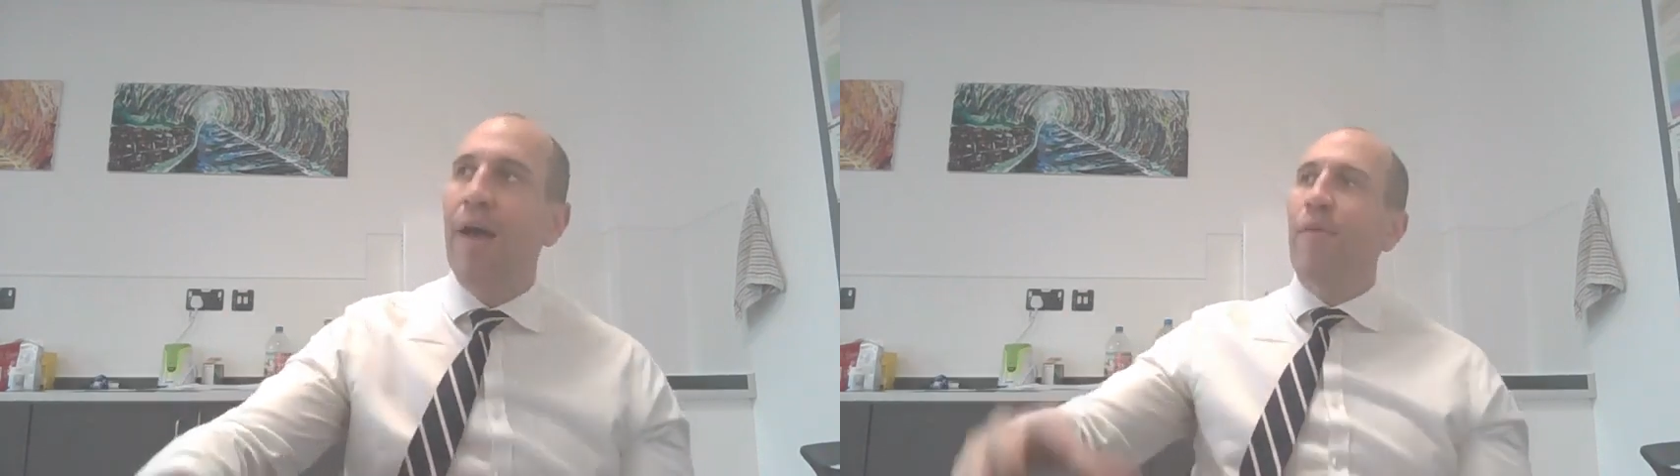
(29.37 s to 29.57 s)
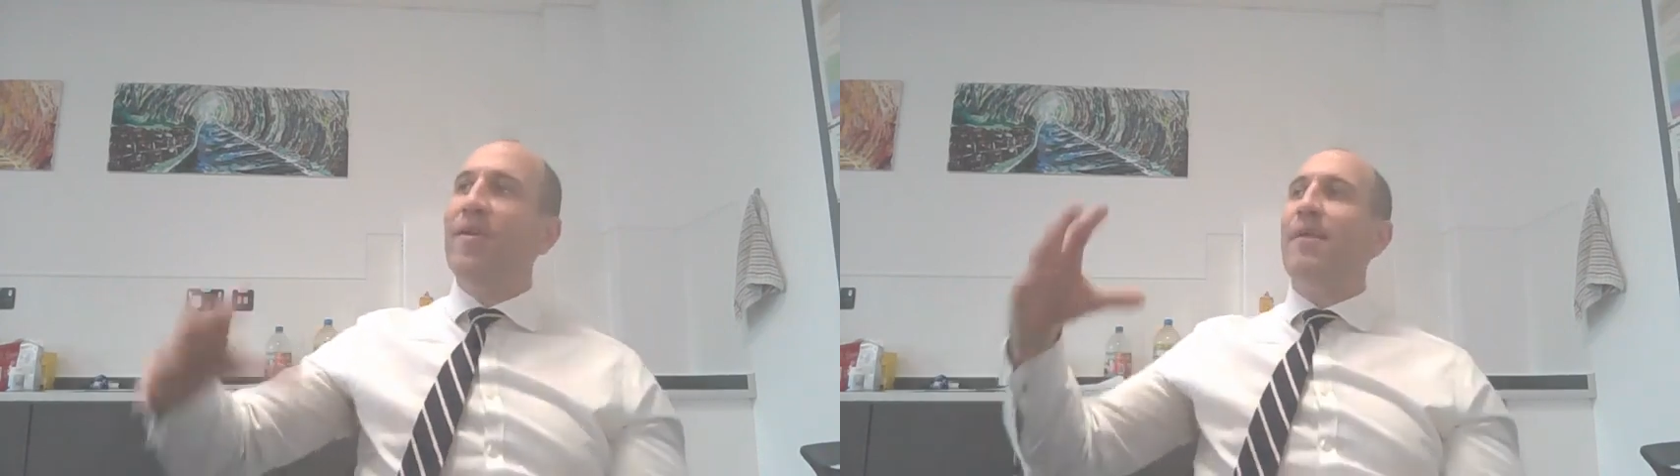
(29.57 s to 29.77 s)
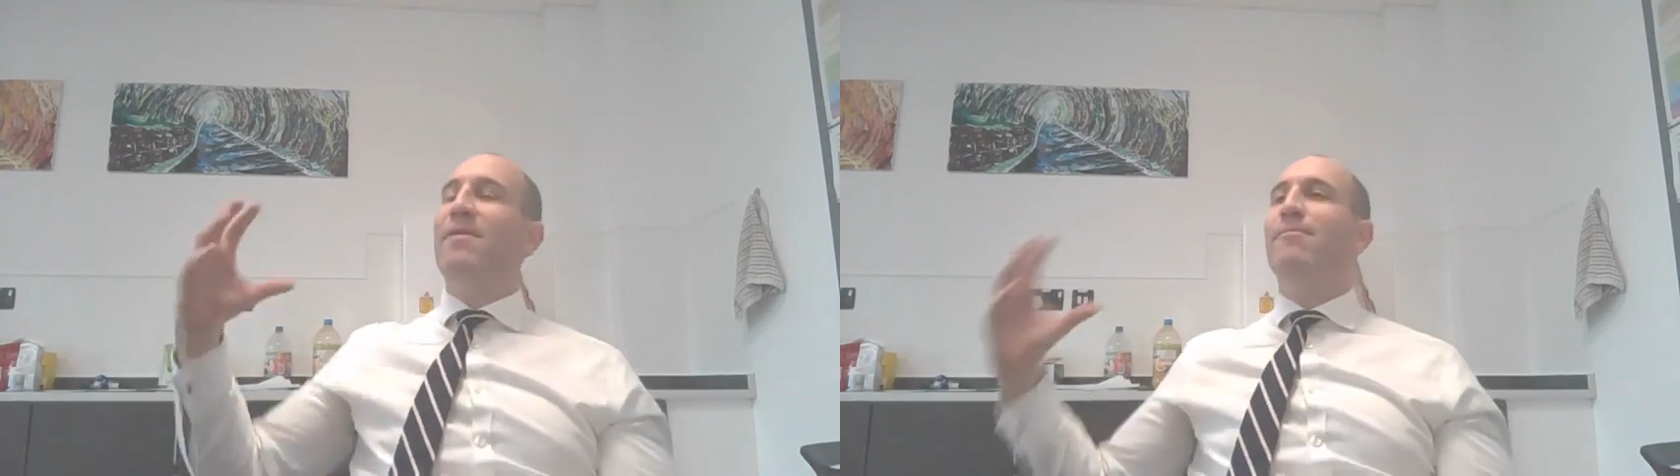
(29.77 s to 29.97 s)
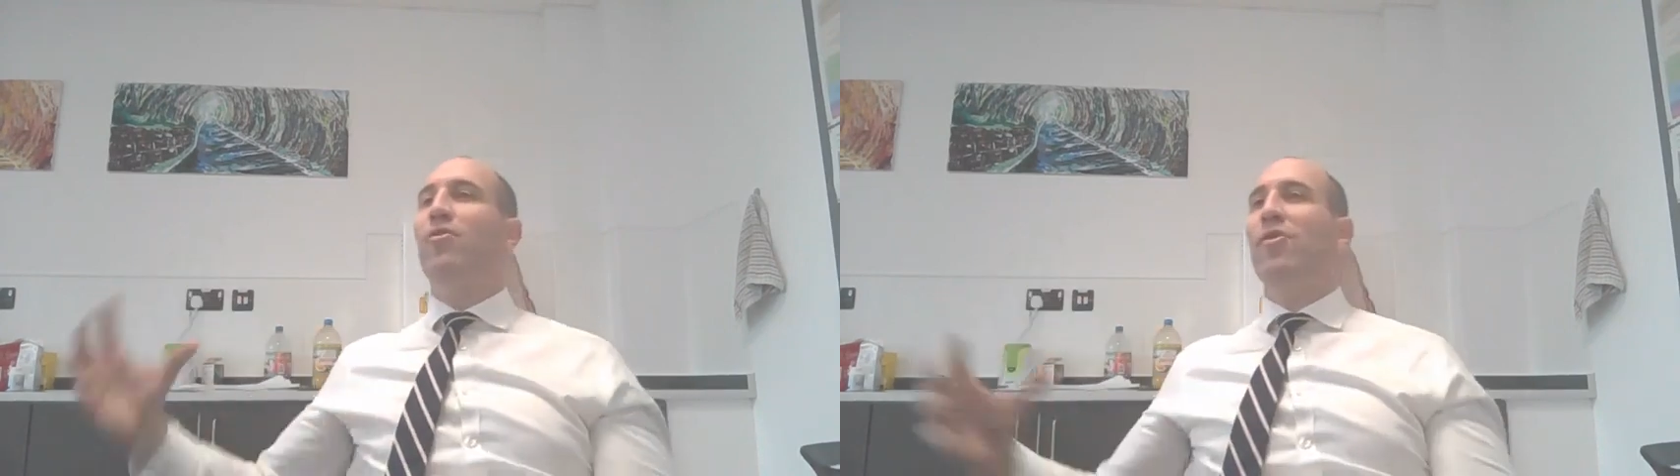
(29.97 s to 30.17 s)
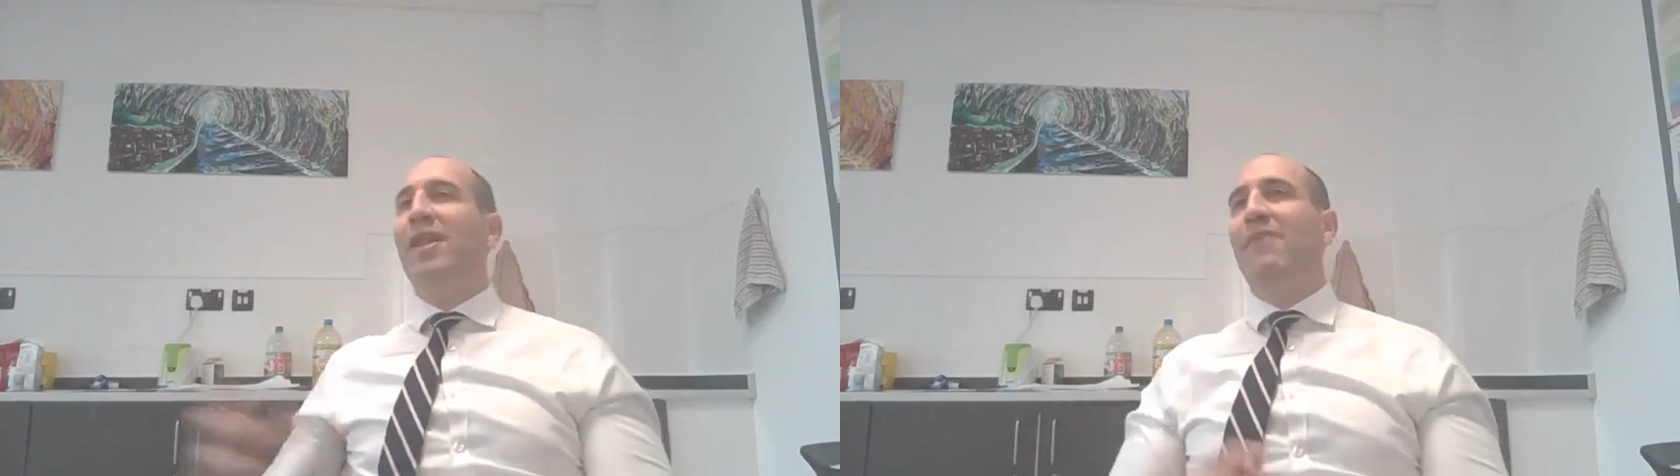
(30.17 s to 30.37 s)
What's happening
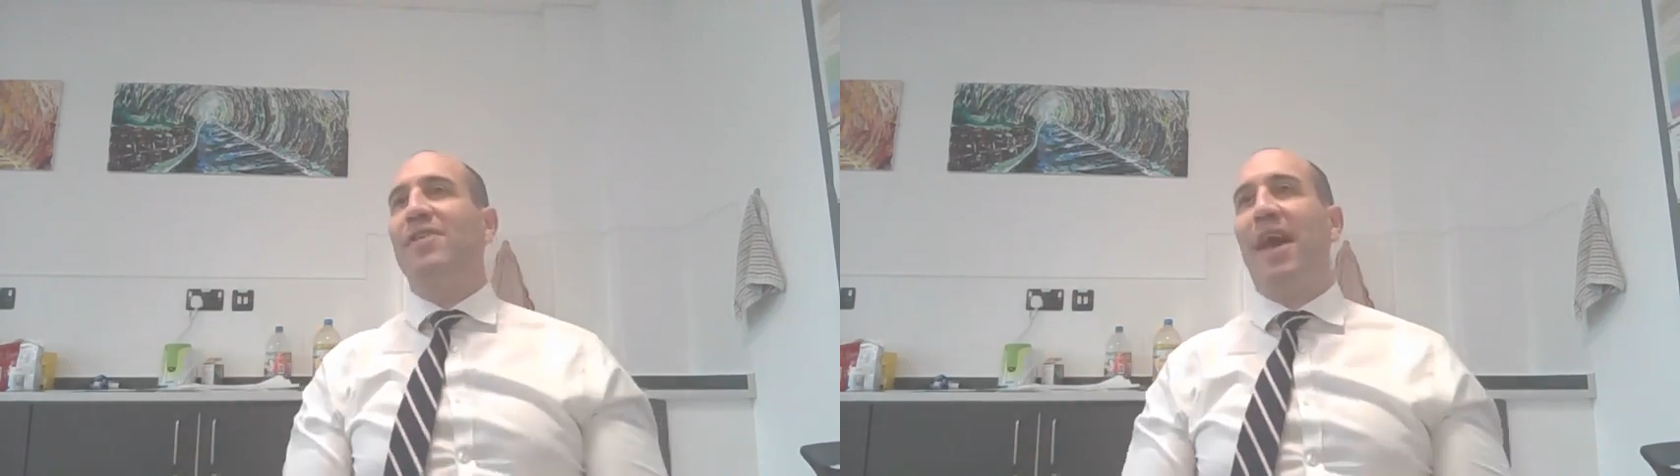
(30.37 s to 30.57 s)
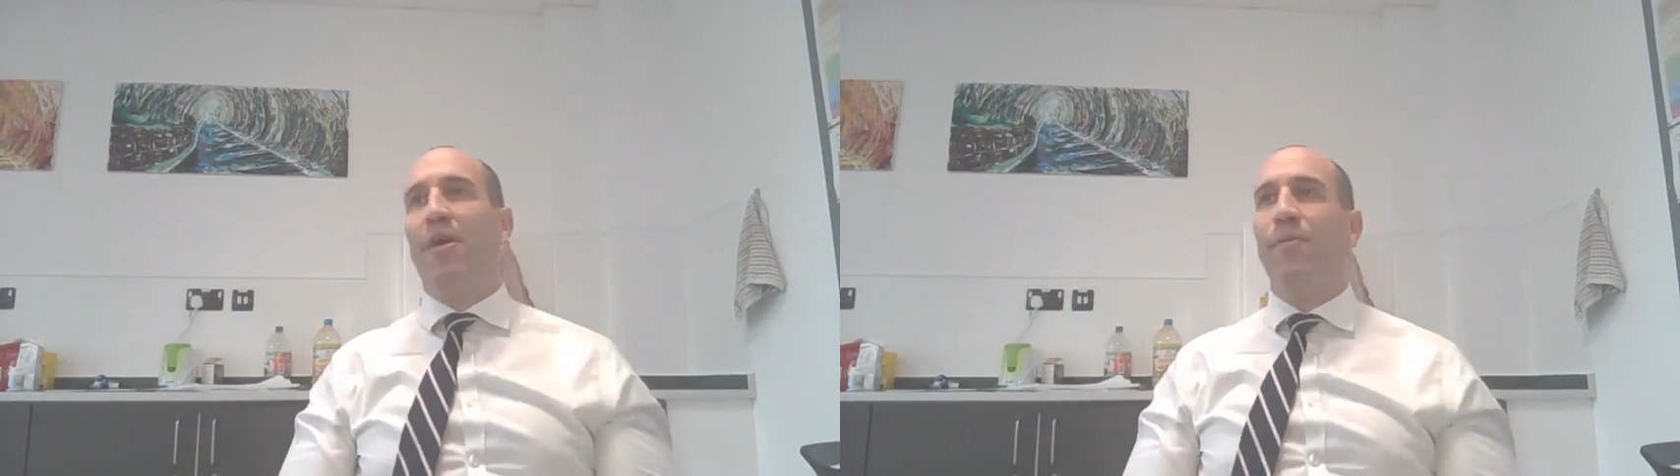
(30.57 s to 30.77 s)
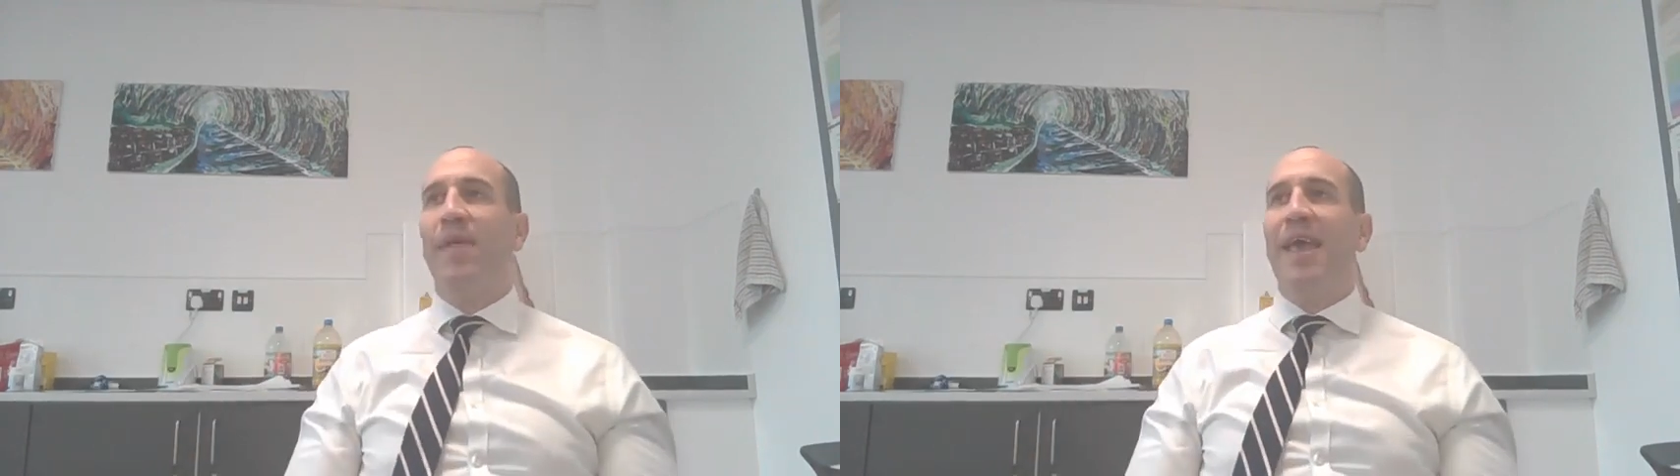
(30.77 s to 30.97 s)
more than ever now